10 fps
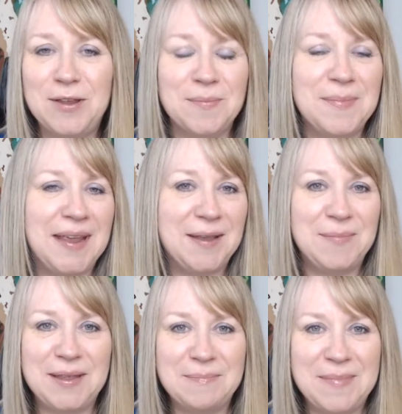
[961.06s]
May
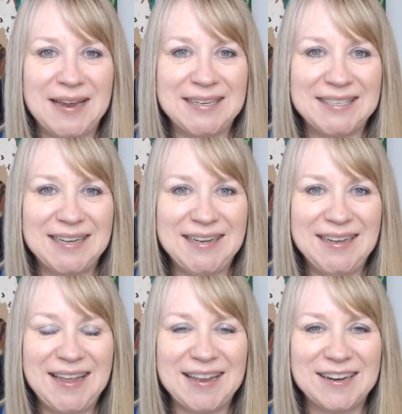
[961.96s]
be
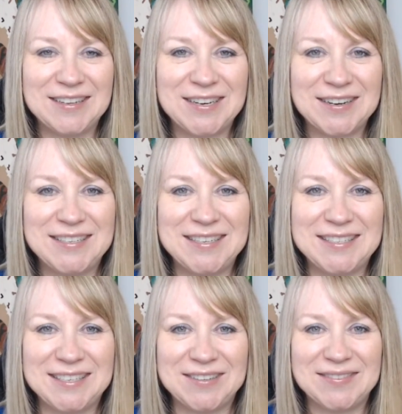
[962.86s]
amazing, and I'll talk to you
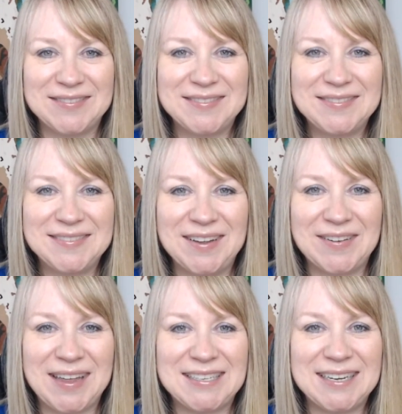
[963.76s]
soon.
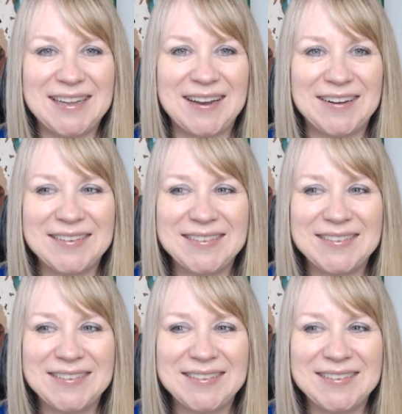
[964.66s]
Okay, take care.